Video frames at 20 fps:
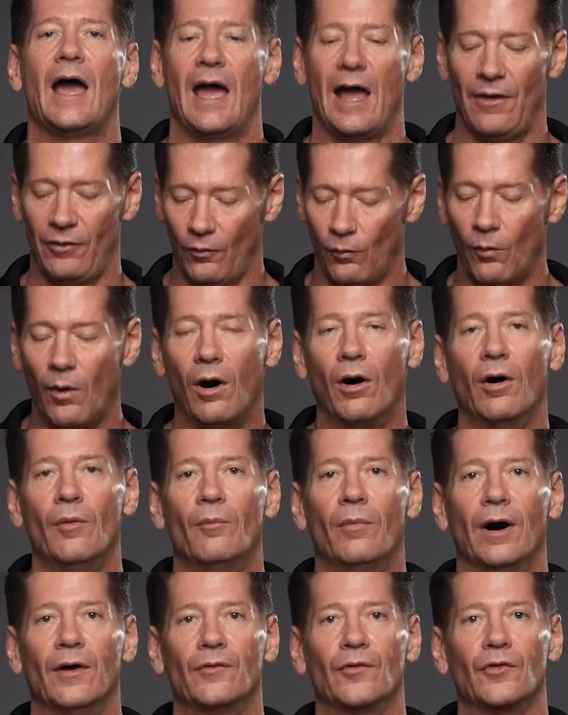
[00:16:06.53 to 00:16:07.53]
and the wallet
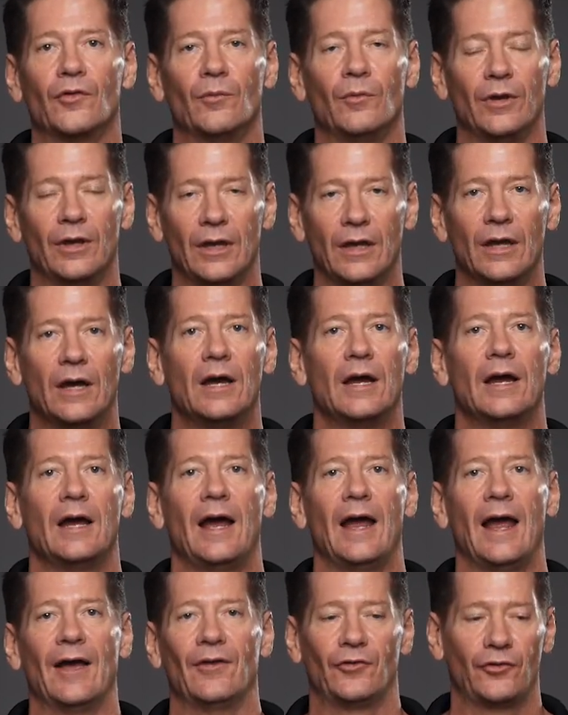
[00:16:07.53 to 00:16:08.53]
buzzes me
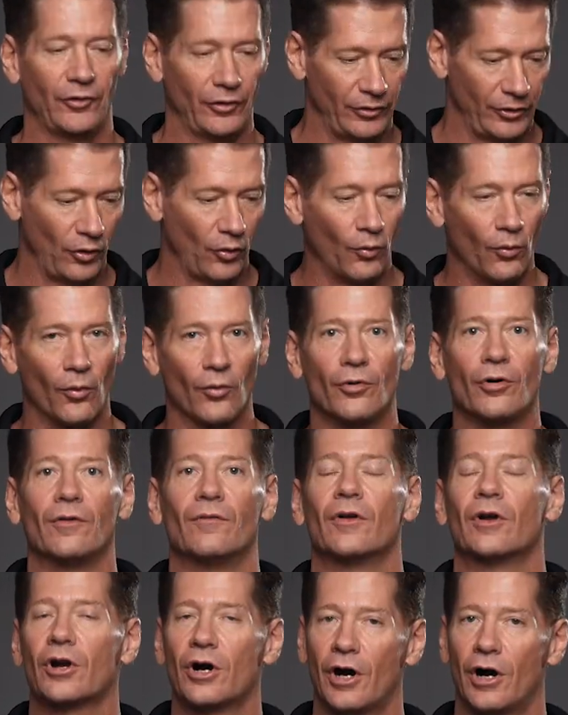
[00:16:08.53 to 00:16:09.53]
as to the order of
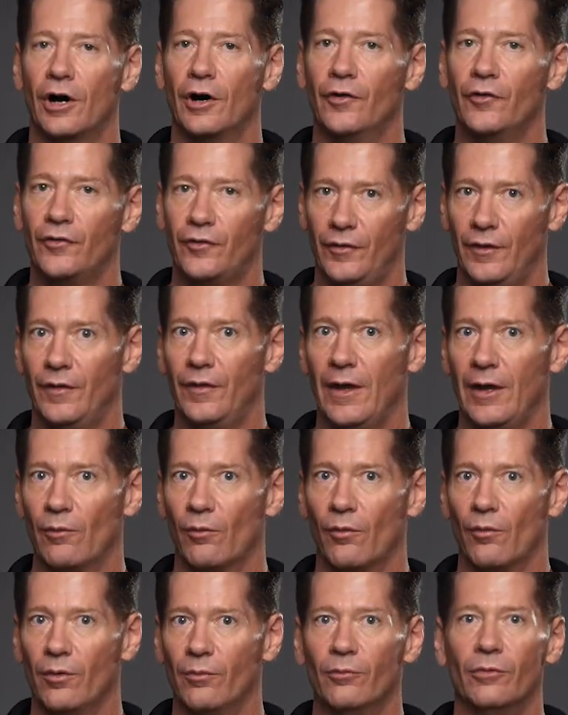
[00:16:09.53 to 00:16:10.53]
the cards that they were
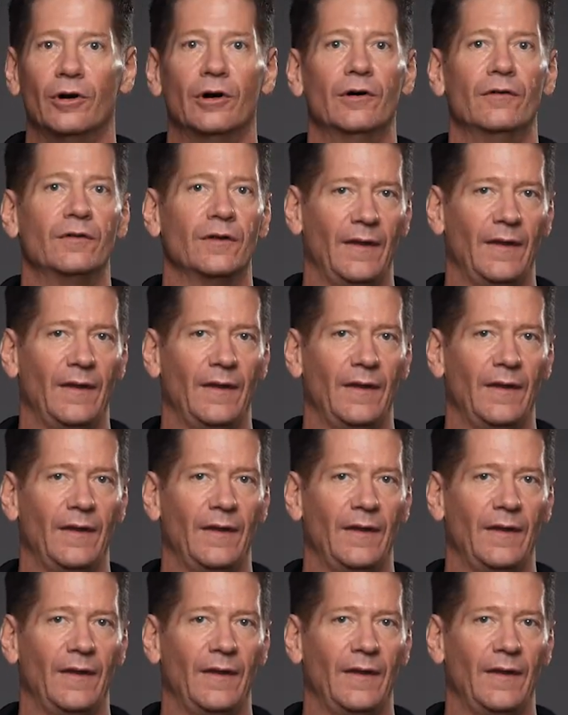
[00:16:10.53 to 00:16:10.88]
removed,